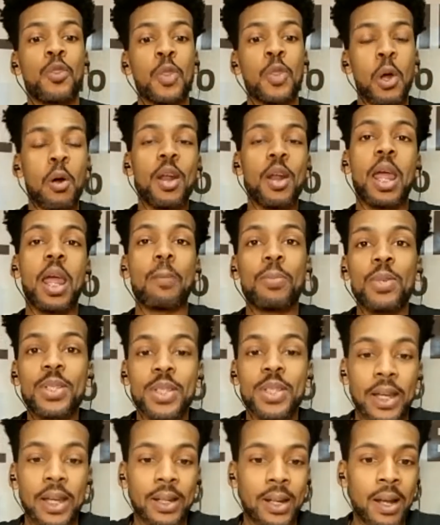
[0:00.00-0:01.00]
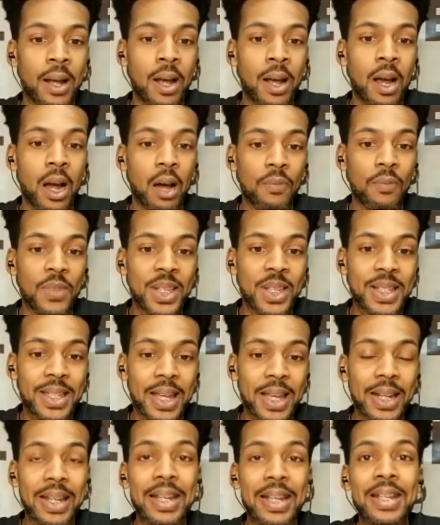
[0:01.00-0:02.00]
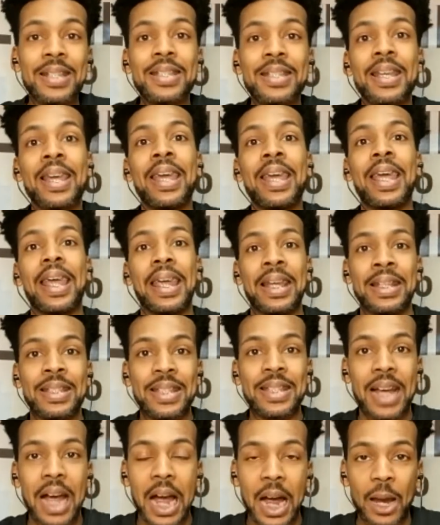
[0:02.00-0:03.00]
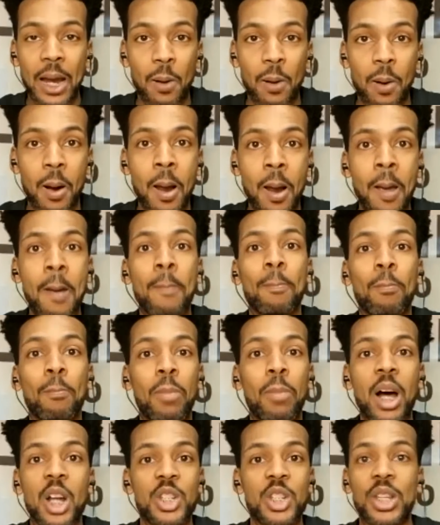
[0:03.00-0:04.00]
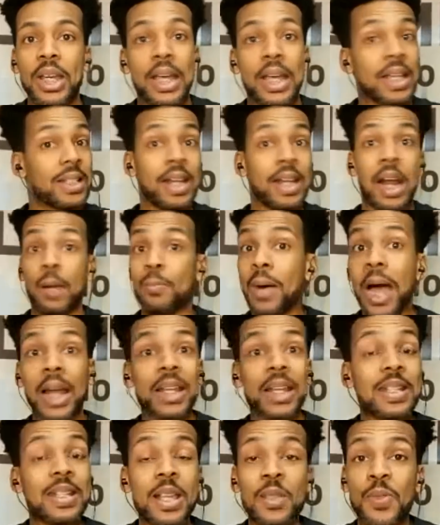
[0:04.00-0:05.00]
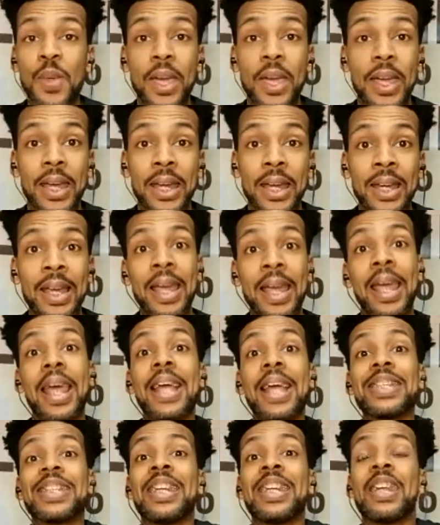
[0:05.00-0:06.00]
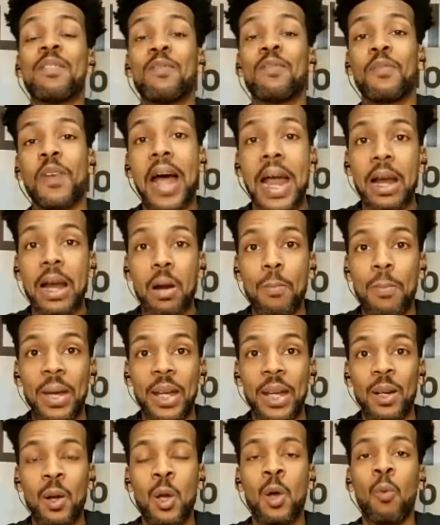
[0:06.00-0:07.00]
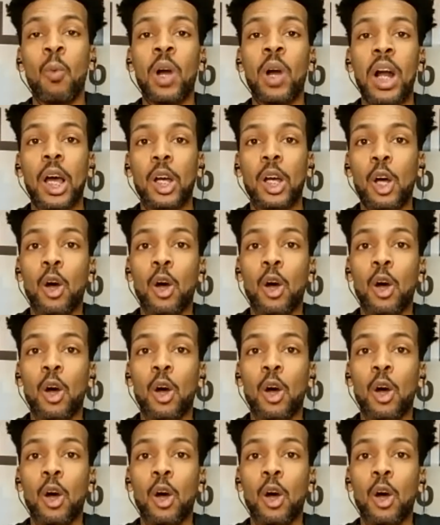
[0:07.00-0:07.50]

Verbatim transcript: 38% of the city's entire budget. It's not a policy thing, it's an environment where a